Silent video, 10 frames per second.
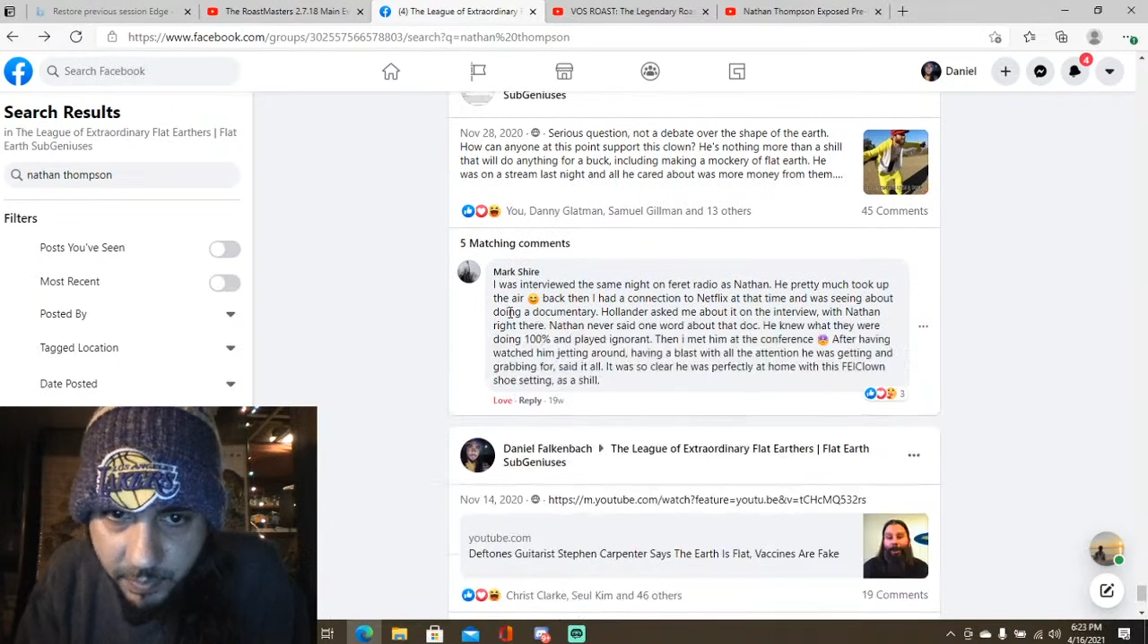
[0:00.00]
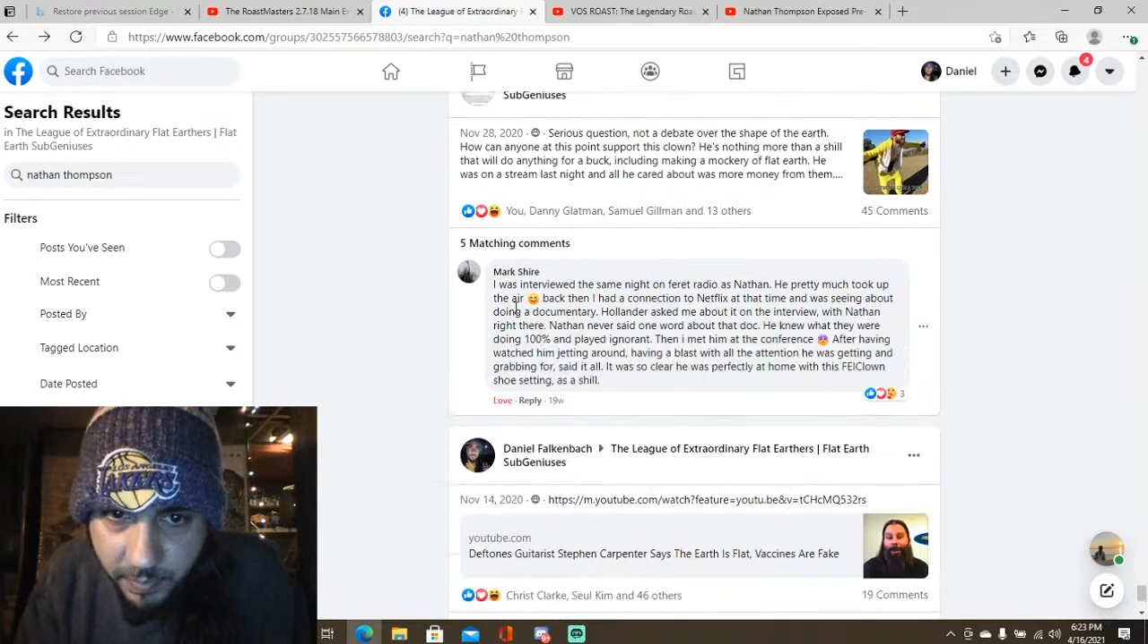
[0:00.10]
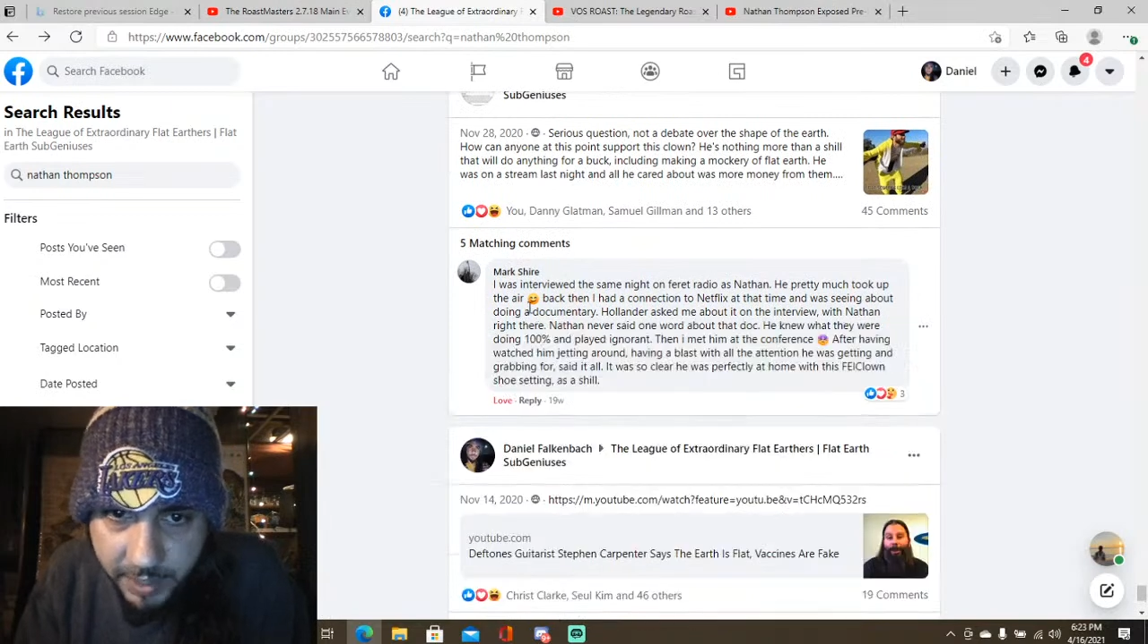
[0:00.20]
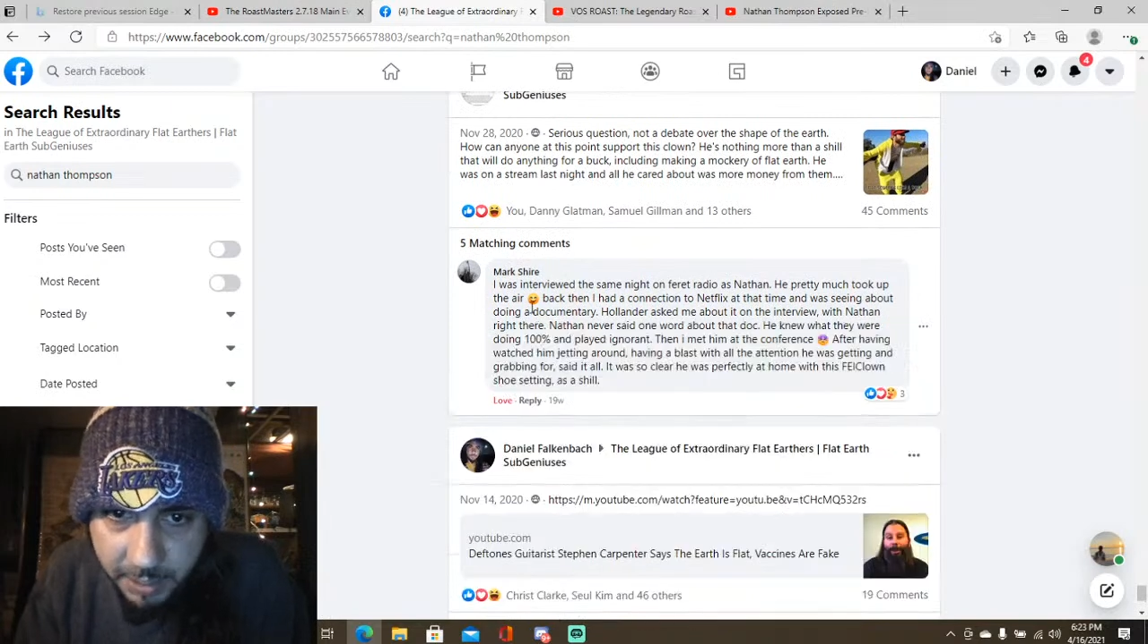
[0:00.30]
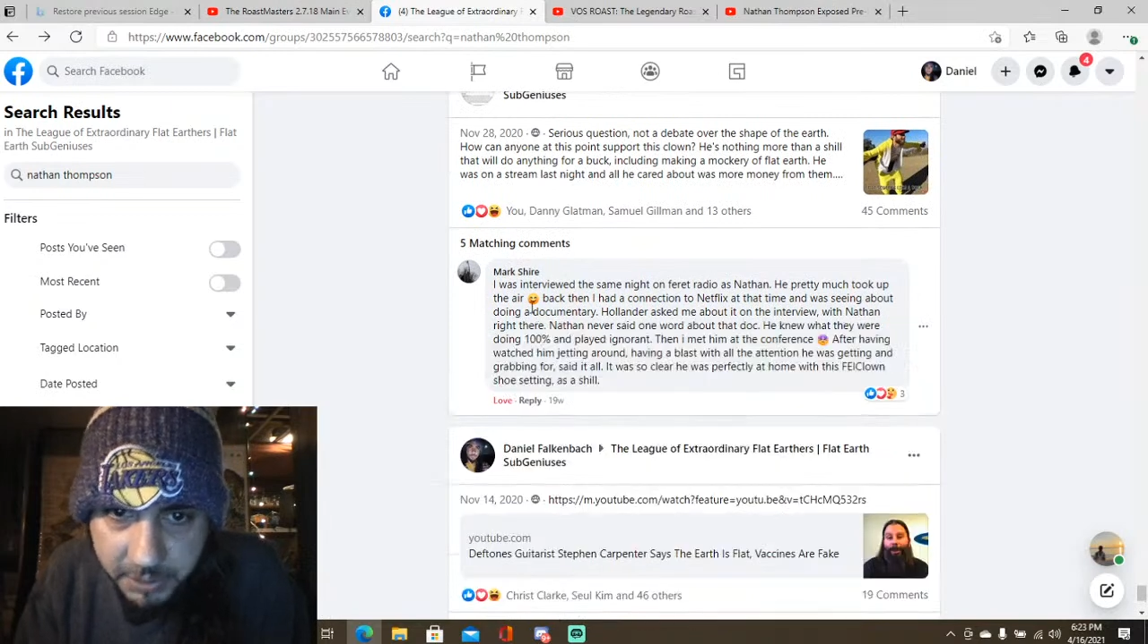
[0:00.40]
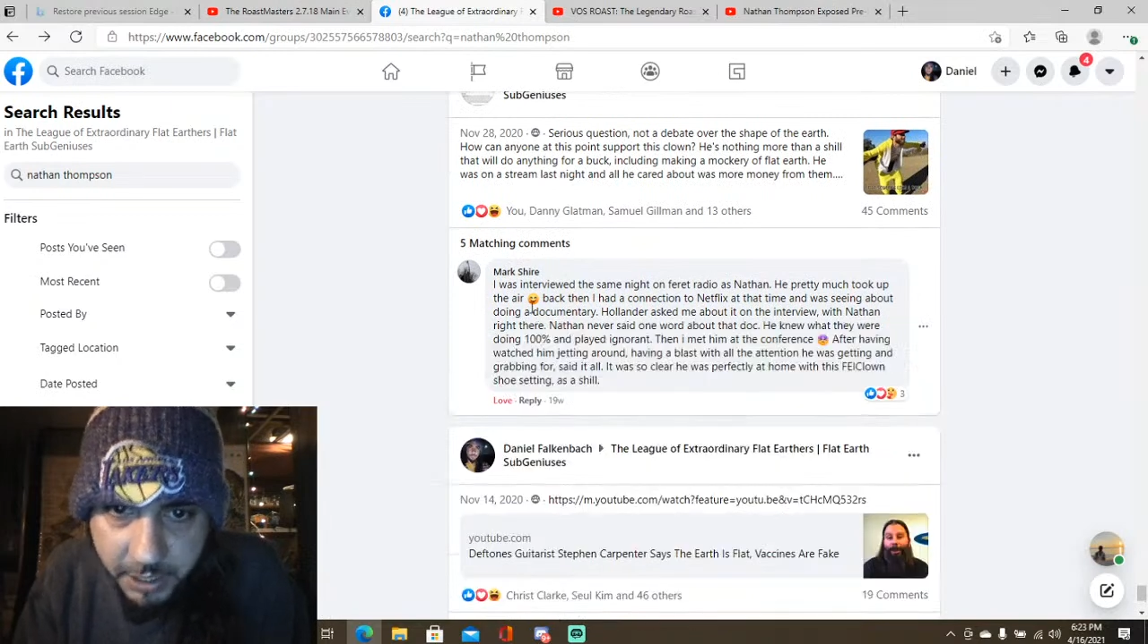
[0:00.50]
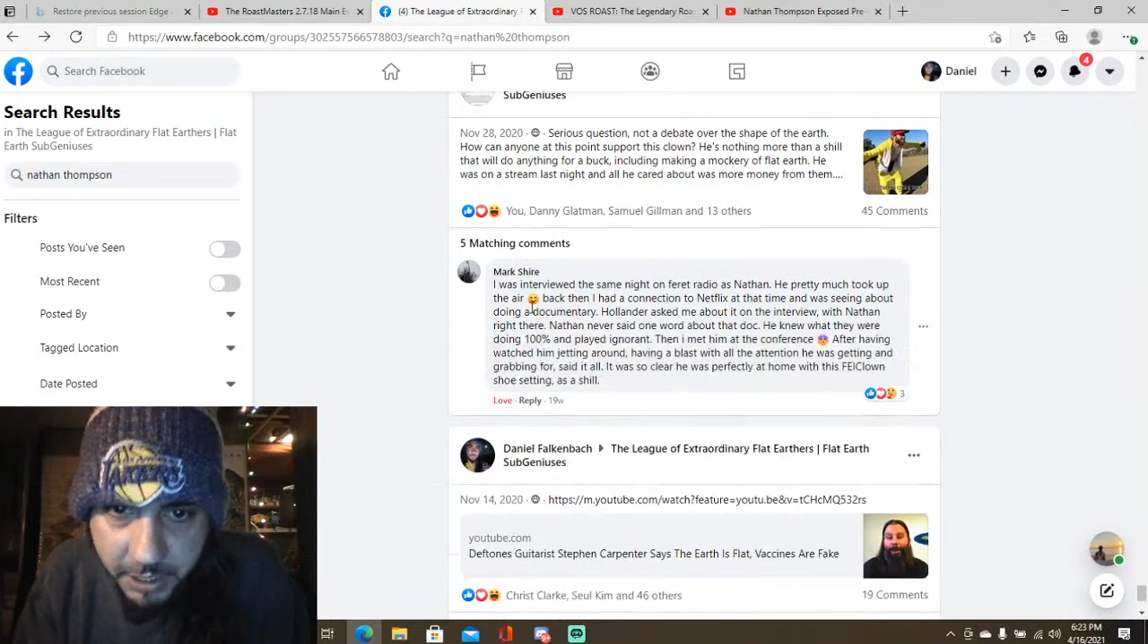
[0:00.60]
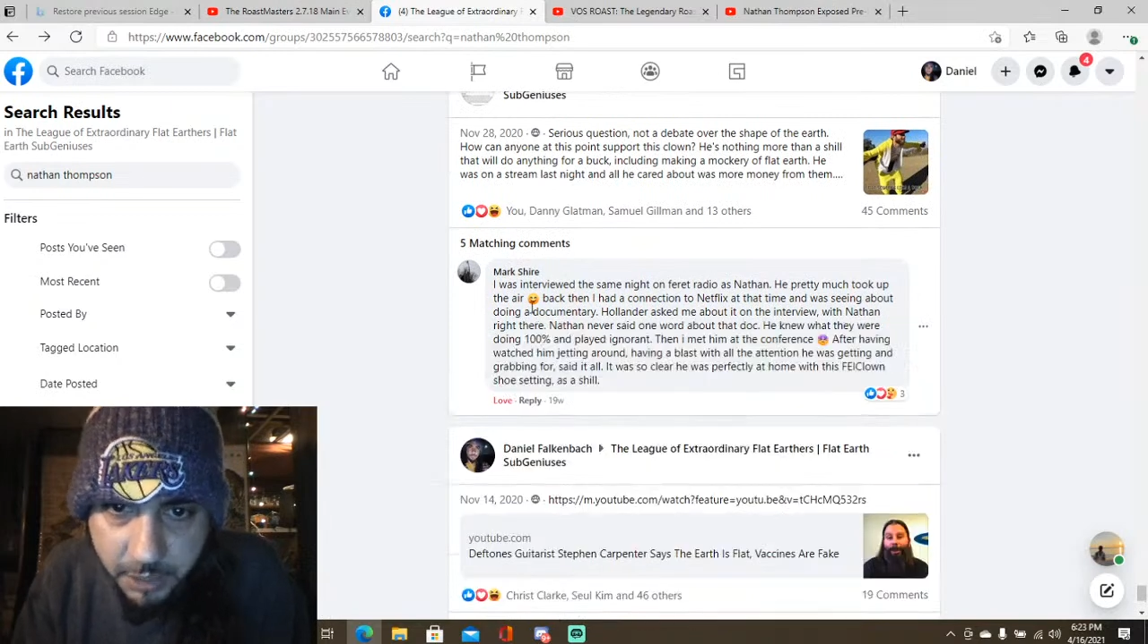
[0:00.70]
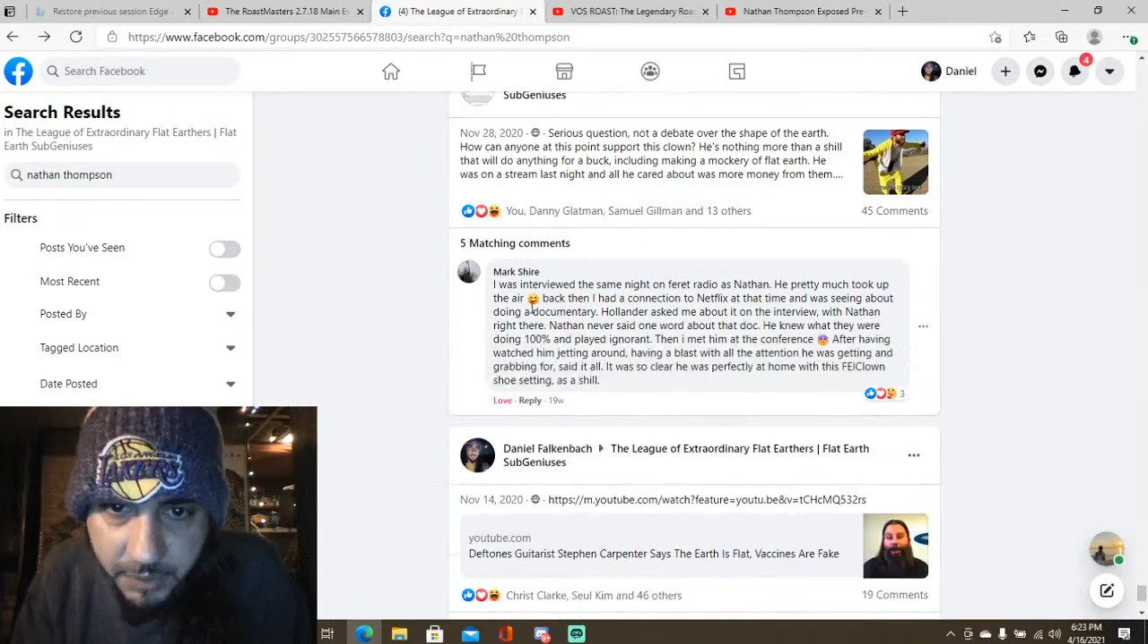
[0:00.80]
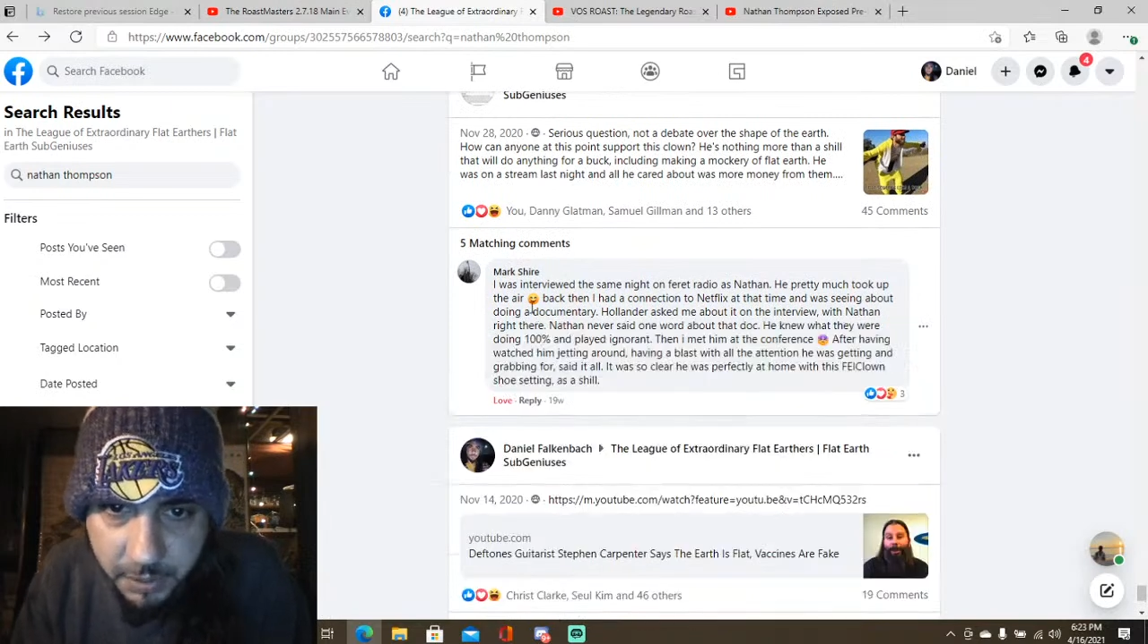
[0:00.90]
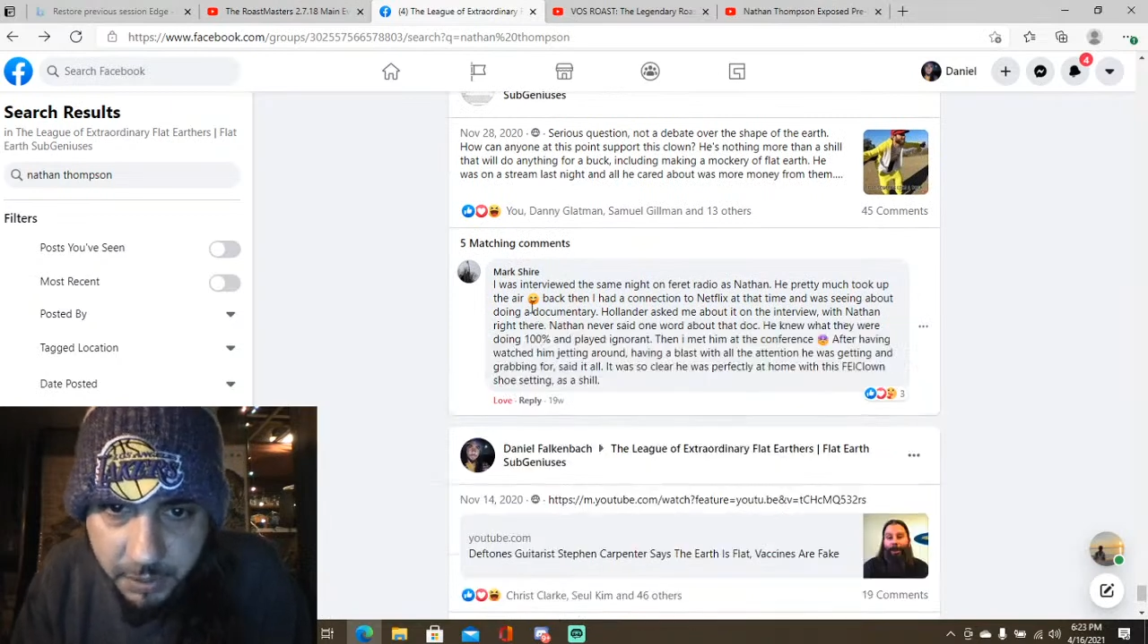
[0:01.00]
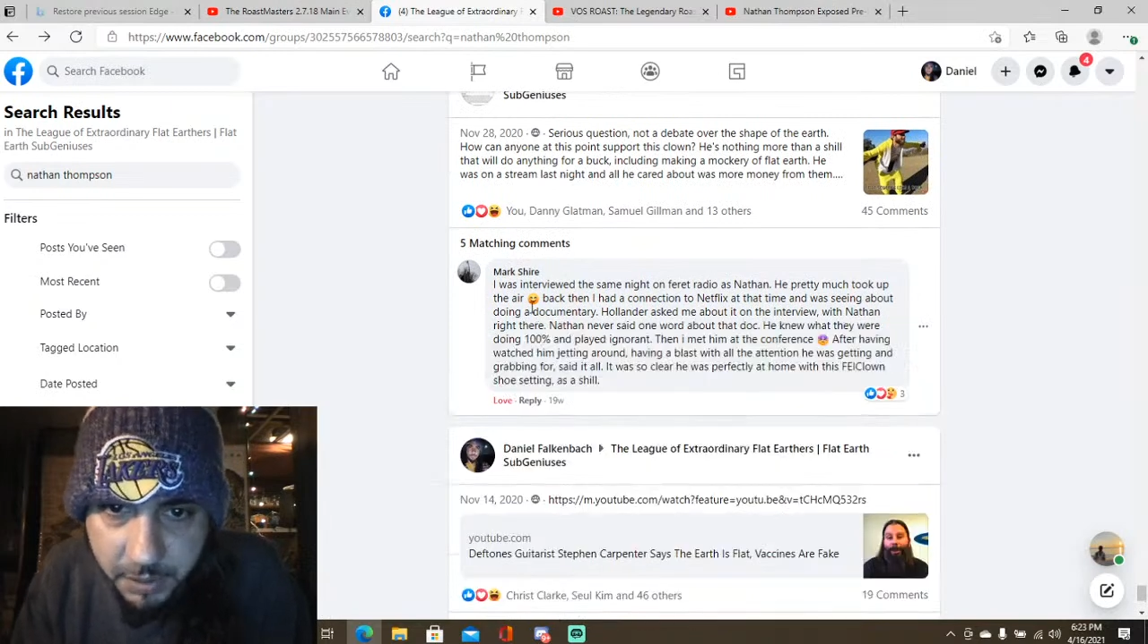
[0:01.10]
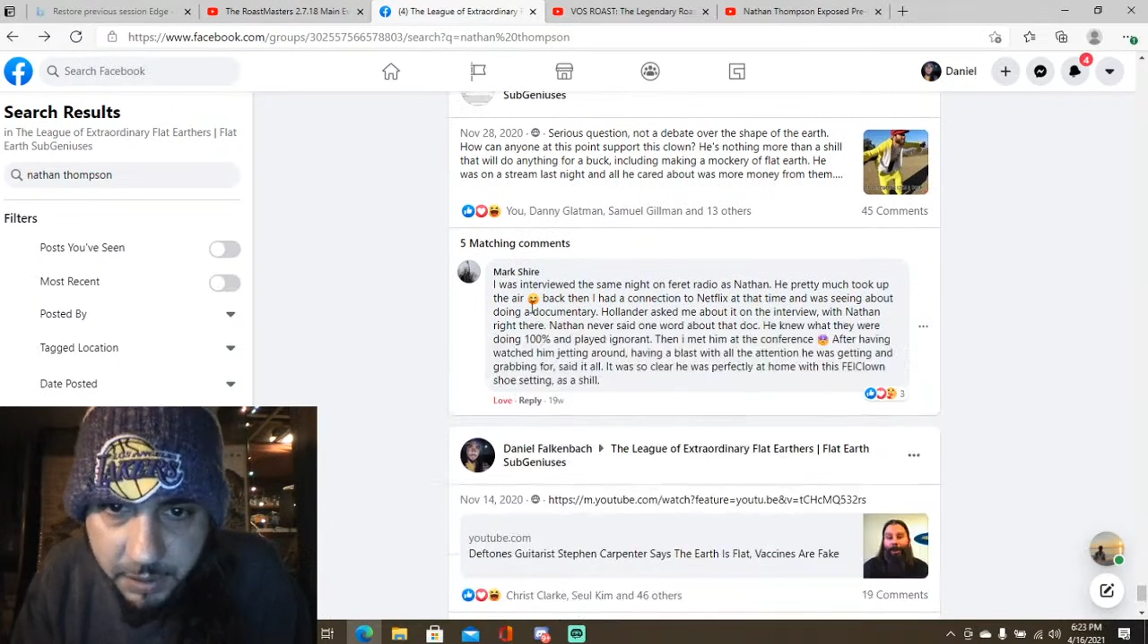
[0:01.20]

I was interviewed